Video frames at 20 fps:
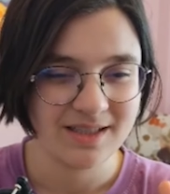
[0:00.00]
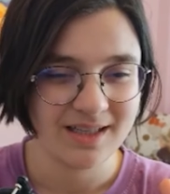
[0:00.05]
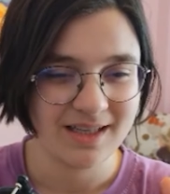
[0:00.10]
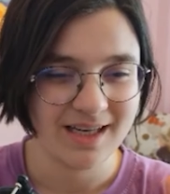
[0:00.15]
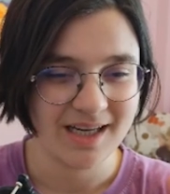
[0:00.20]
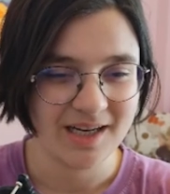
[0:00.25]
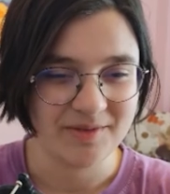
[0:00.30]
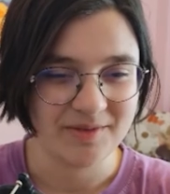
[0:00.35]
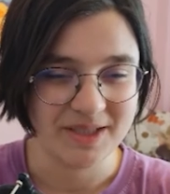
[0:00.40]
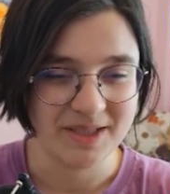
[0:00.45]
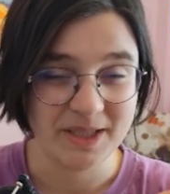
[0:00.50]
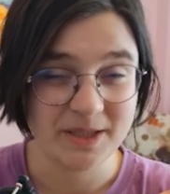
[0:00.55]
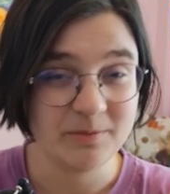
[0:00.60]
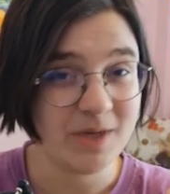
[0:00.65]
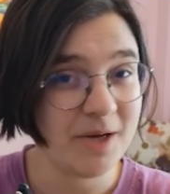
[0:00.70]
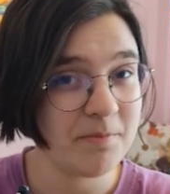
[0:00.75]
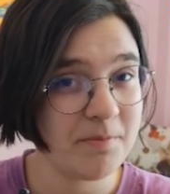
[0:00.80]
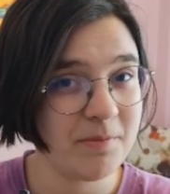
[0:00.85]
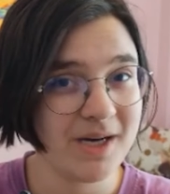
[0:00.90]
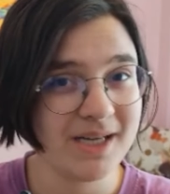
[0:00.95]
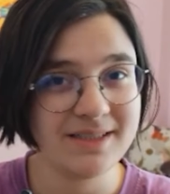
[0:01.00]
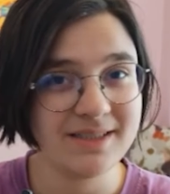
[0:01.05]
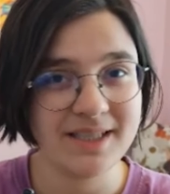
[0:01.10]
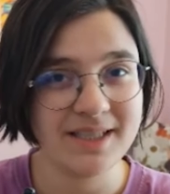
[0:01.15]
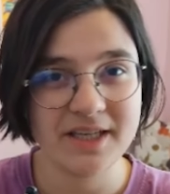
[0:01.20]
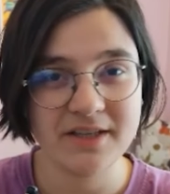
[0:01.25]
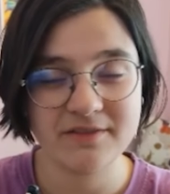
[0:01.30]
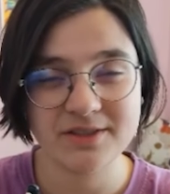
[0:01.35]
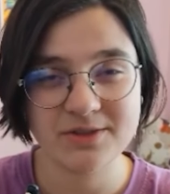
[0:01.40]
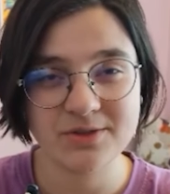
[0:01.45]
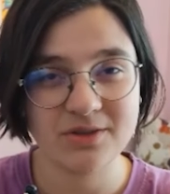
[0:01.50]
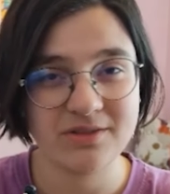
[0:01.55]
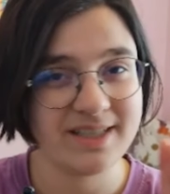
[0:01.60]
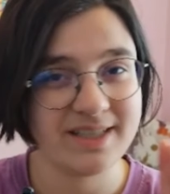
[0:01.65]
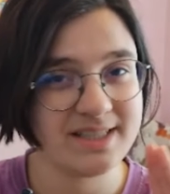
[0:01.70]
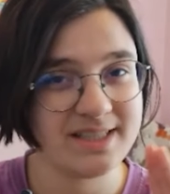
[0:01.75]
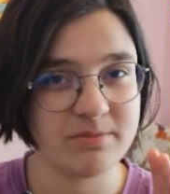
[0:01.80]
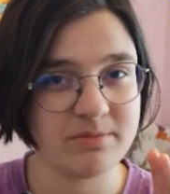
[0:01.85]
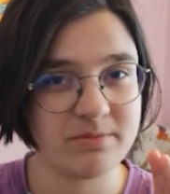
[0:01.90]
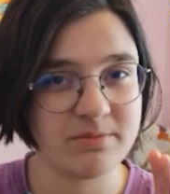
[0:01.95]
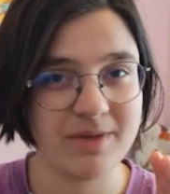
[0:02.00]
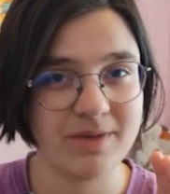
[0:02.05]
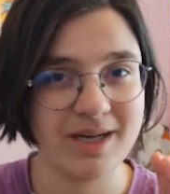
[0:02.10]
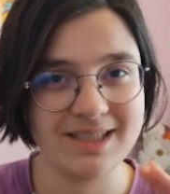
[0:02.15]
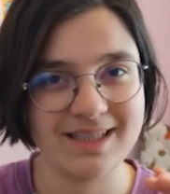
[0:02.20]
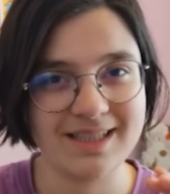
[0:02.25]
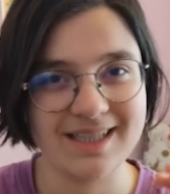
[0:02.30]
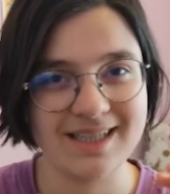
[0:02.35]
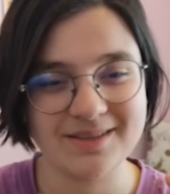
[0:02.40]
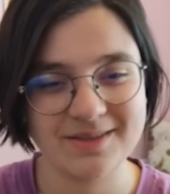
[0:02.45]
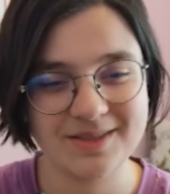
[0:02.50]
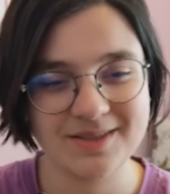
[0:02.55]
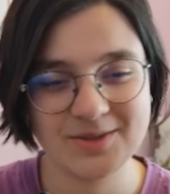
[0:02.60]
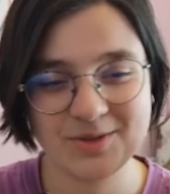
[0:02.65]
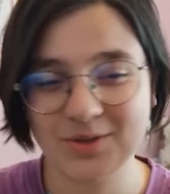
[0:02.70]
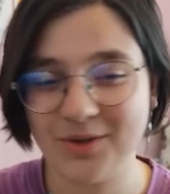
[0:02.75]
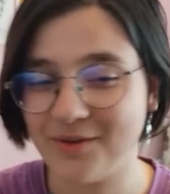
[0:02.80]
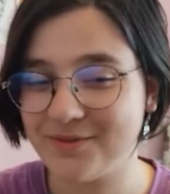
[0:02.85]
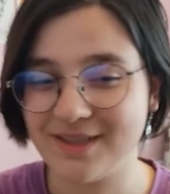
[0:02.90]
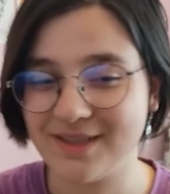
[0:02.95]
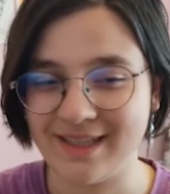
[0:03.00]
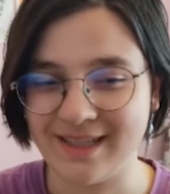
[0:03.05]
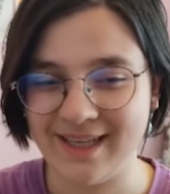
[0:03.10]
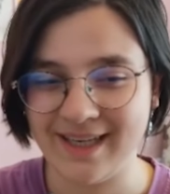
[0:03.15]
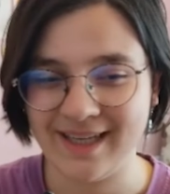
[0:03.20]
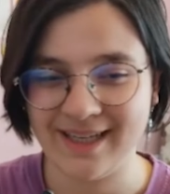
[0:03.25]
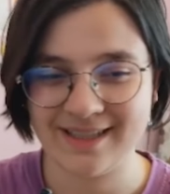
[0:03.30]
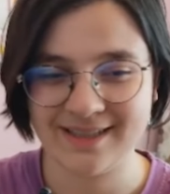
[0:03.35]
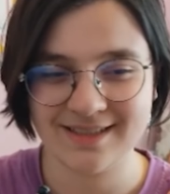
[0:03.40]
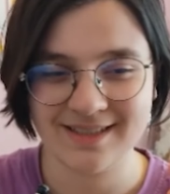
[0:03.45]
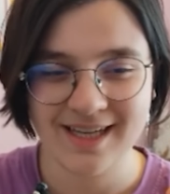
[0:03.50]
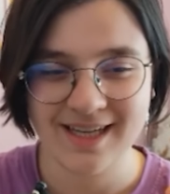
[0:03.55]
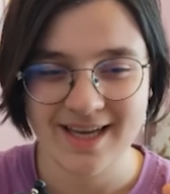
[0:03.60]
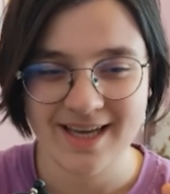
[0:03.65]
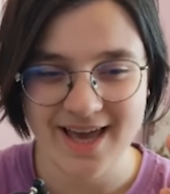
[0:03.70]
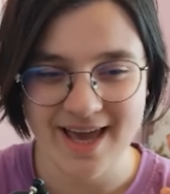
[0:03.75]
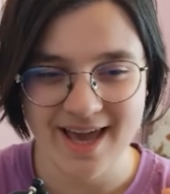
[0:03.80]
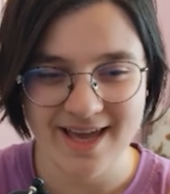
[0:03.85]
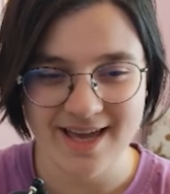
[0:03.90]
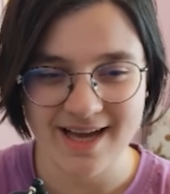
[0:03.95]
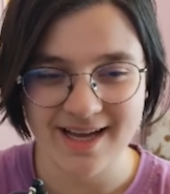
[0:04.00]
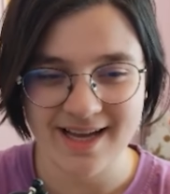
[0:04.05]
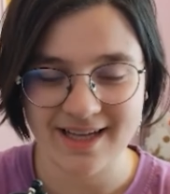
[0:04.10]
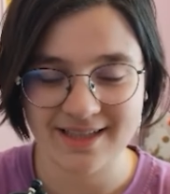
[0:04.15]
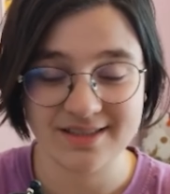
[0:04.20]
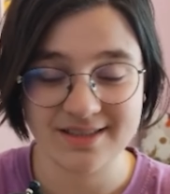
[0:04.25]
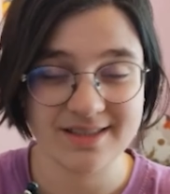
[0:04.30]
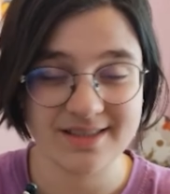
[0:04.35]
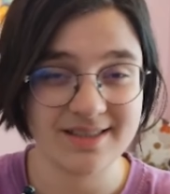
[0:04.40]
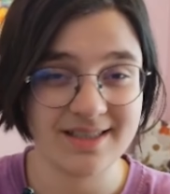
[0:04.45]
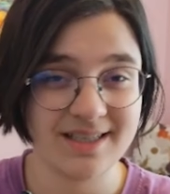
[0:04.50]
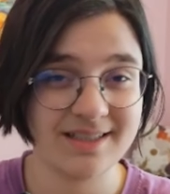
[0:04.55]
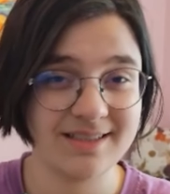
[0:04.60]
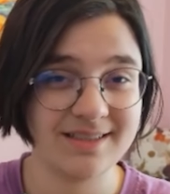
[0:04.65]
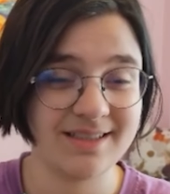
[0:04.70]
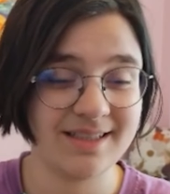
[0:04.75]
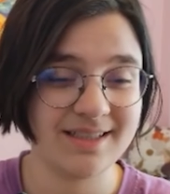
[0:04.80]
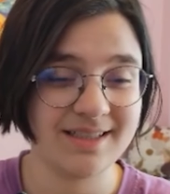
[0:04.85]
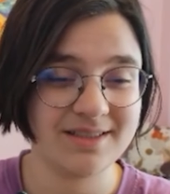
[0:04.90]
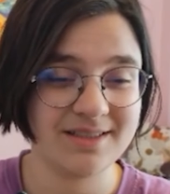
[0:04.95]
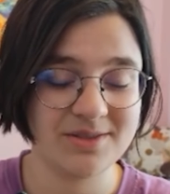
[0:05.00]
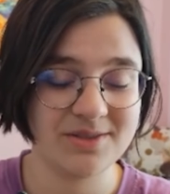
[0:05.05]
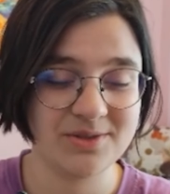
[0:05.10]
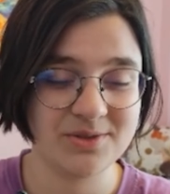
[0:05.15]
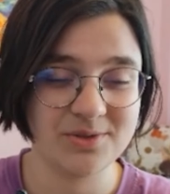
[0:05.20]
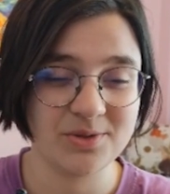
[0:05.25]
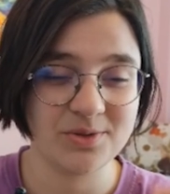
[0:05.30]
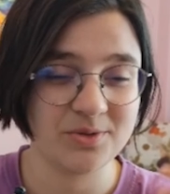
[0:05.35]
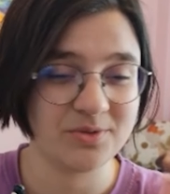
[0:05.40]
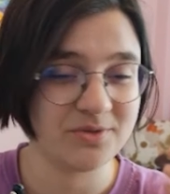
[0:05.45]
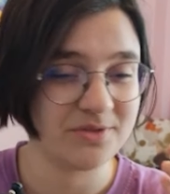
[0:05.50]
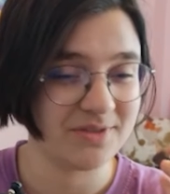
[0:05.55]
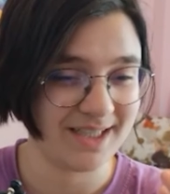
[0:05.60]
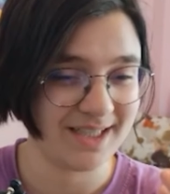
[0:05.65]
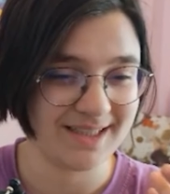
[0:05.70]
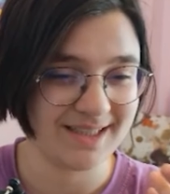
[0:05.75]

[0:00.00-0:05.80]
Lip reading: I mean, in my mind, he was always smiling, like, softly, and AI understand that so well.